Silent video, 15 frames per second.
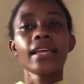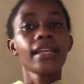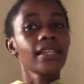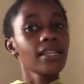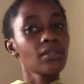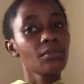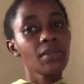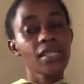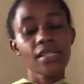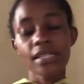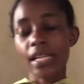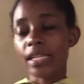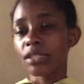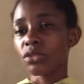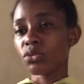That means
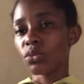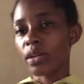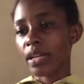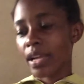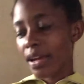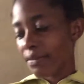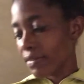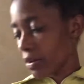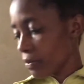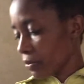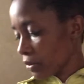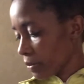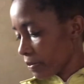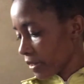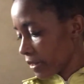that you are having
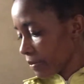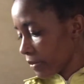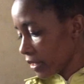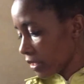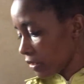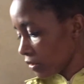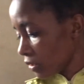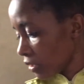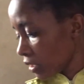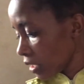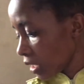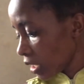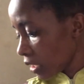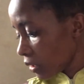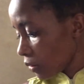problem
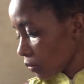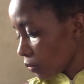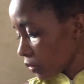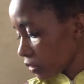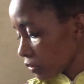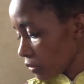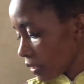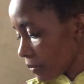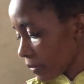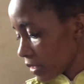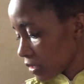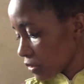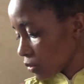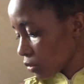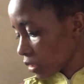with your
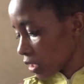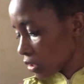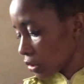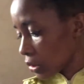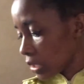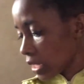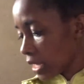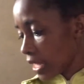menstruation.